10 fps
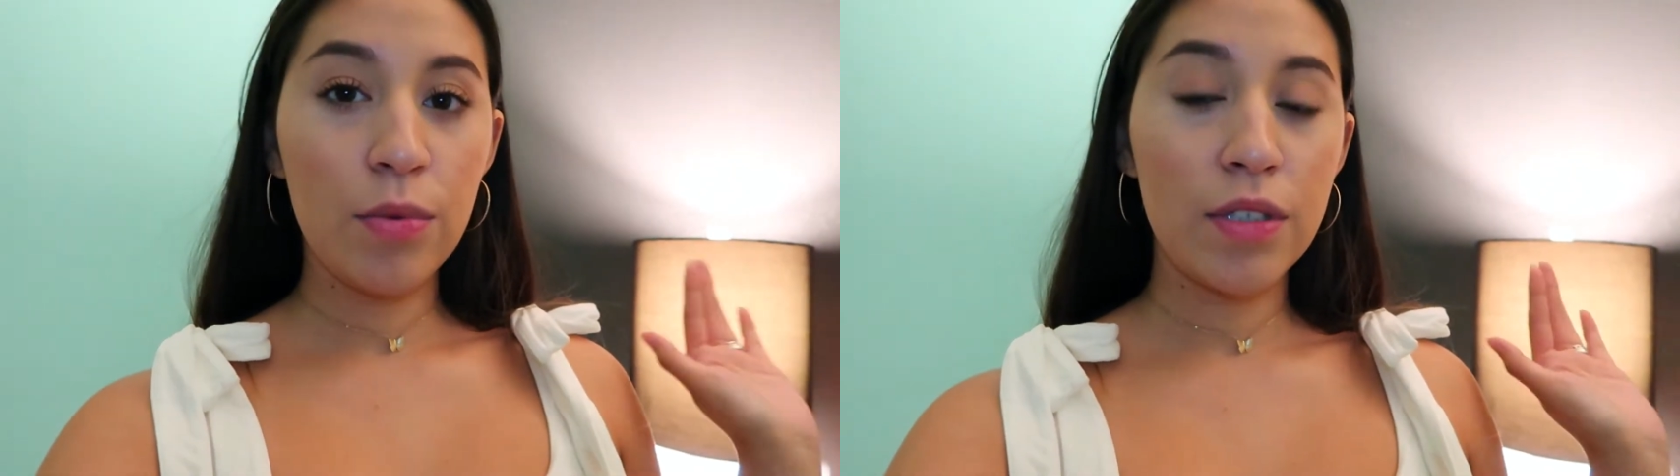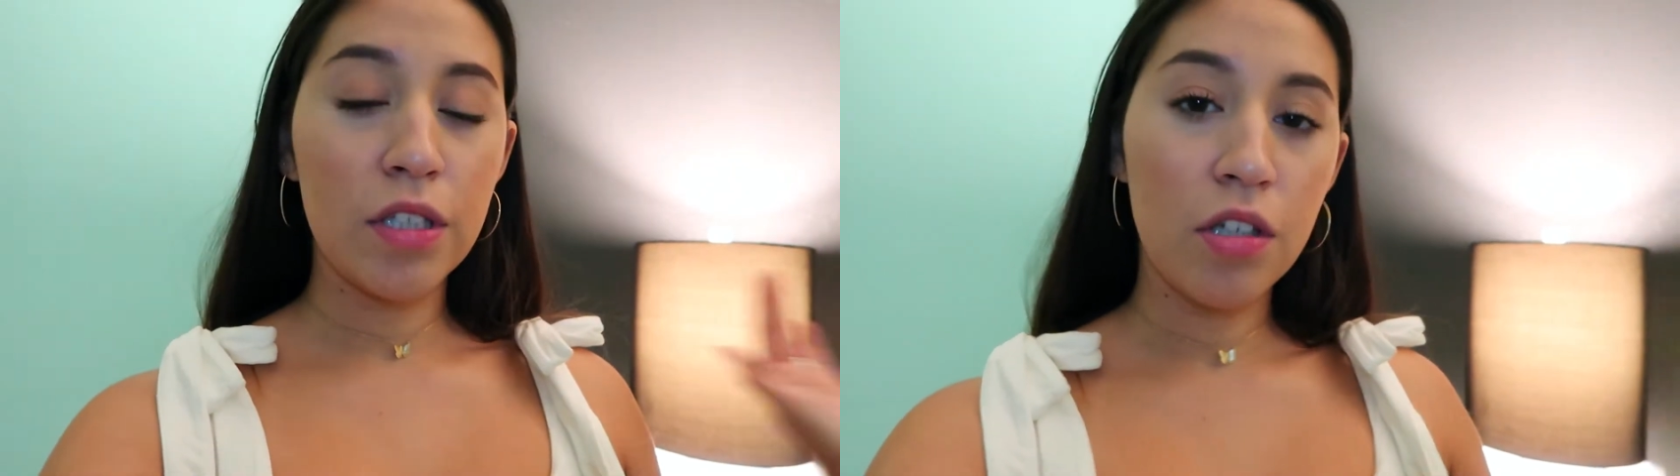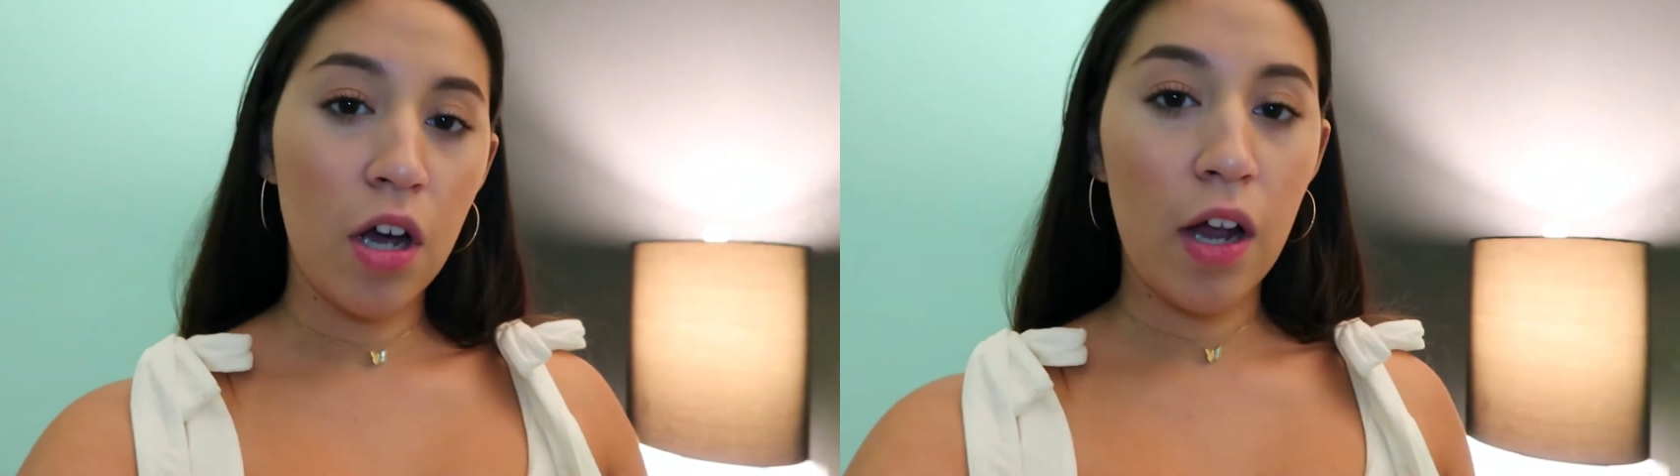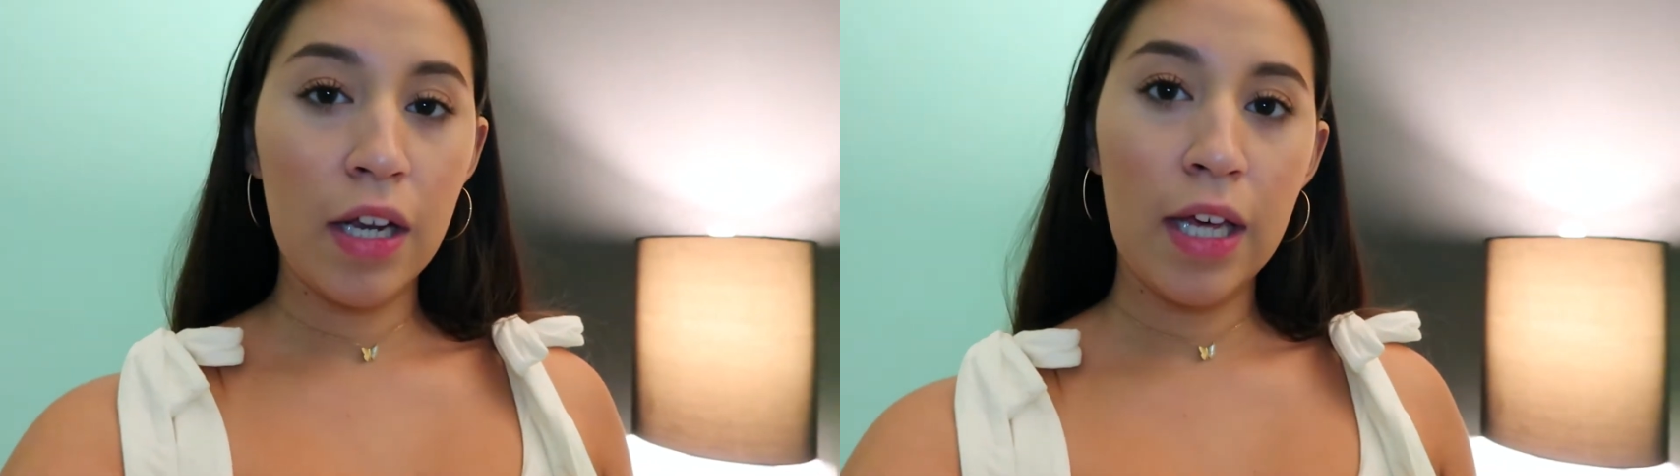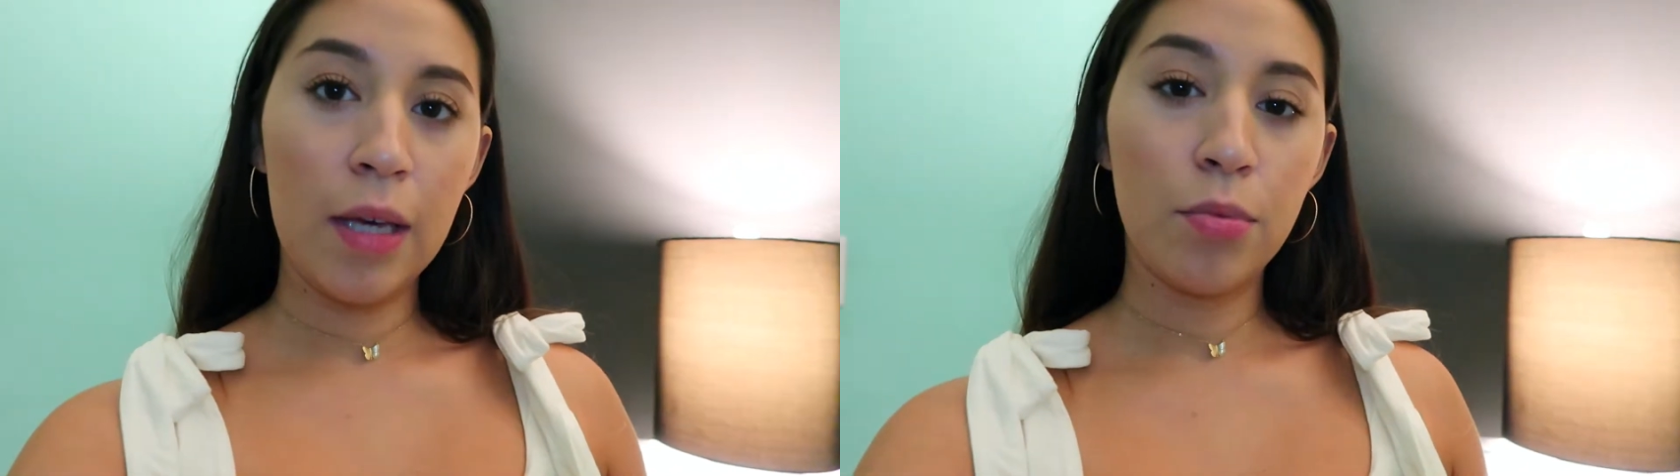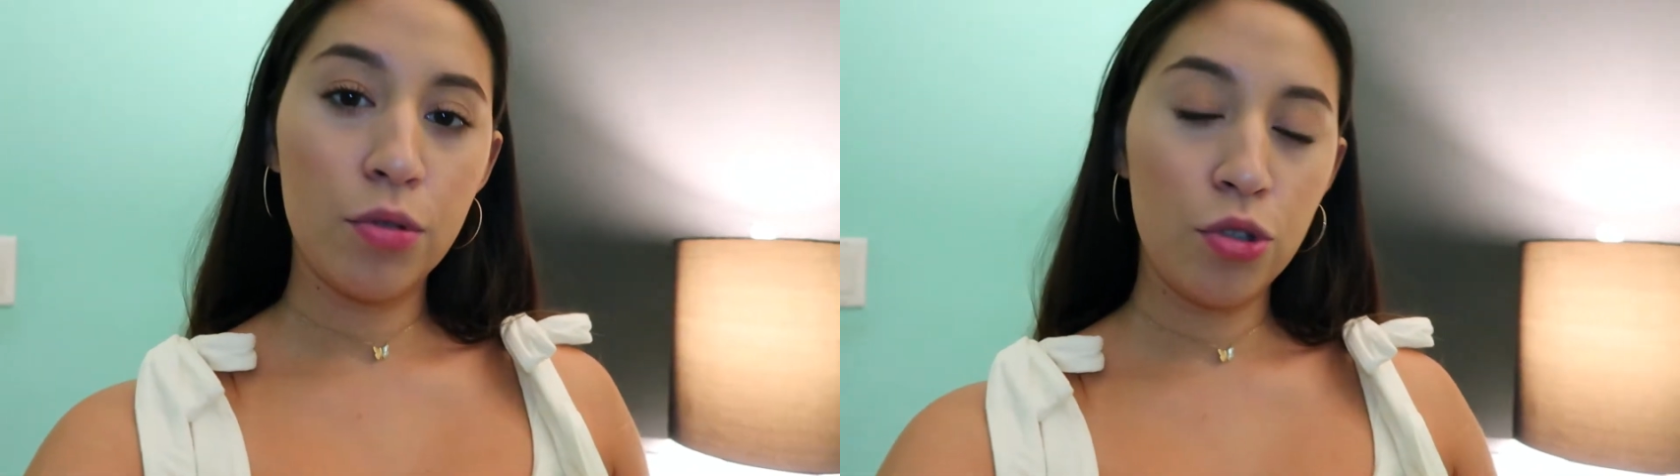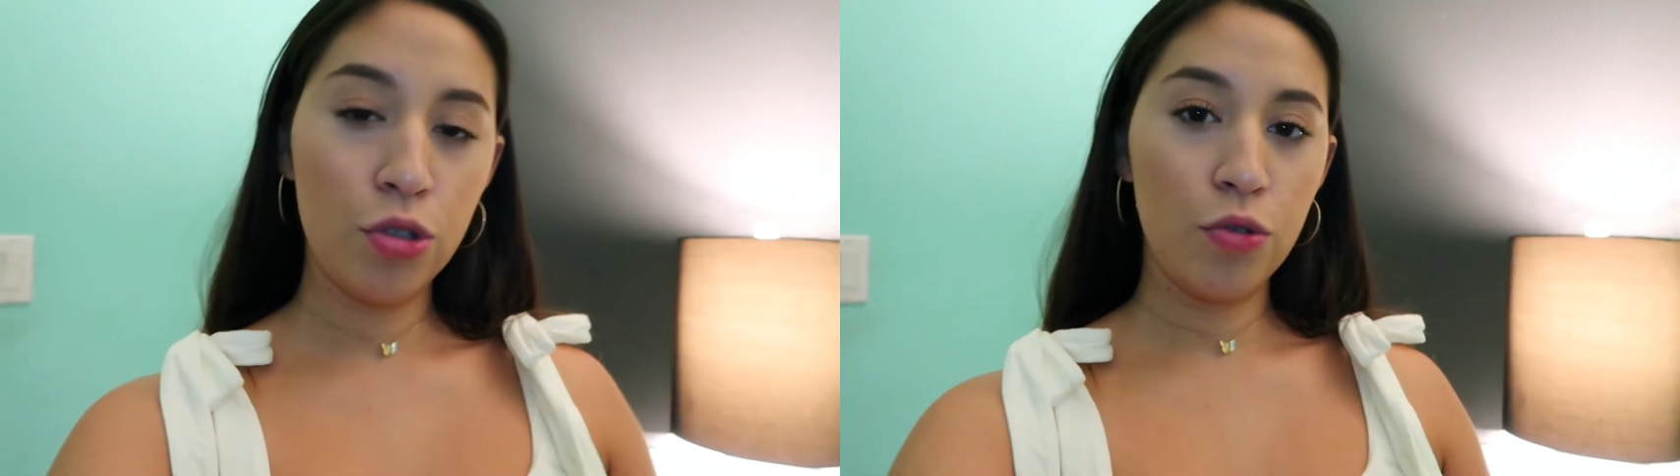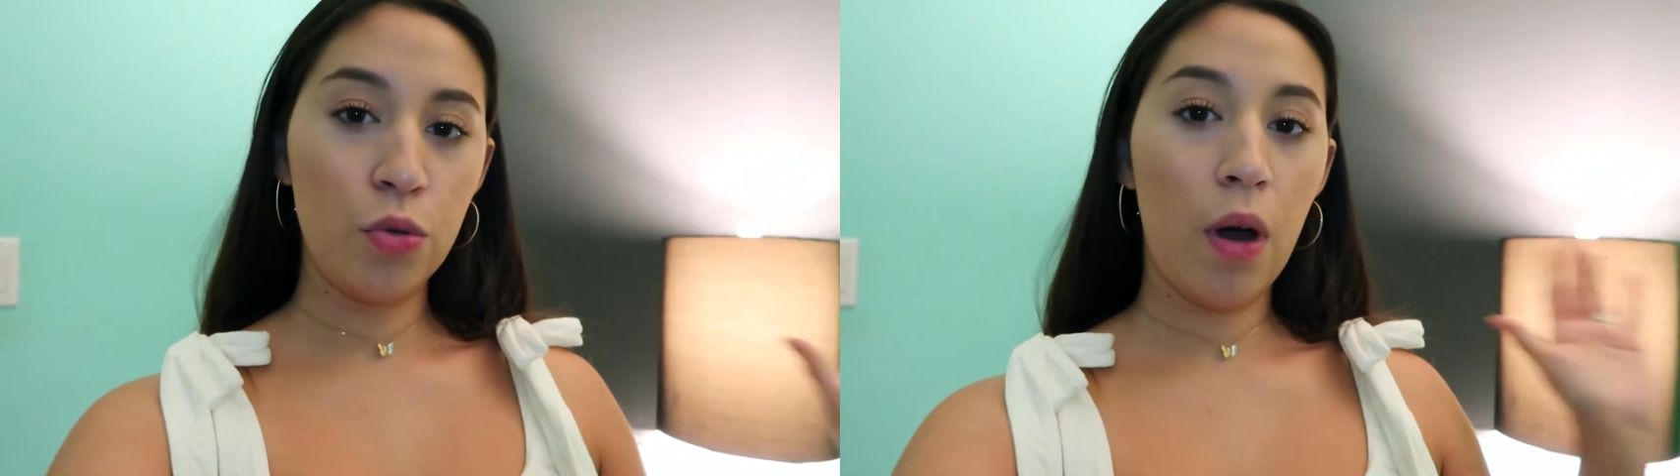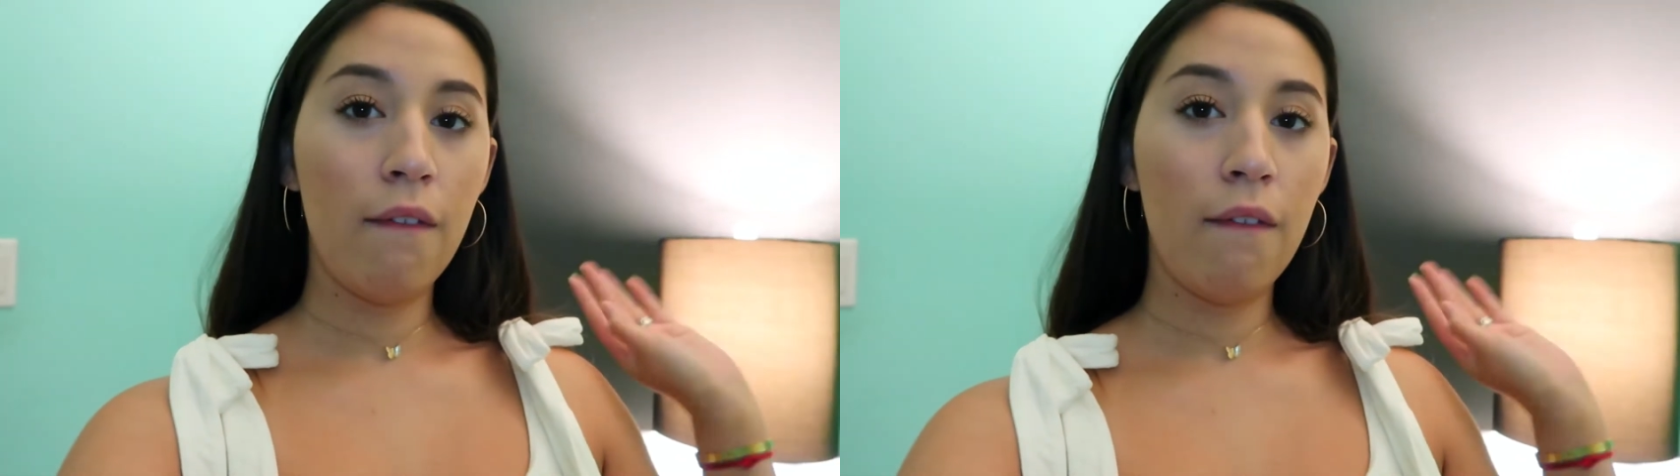was not able to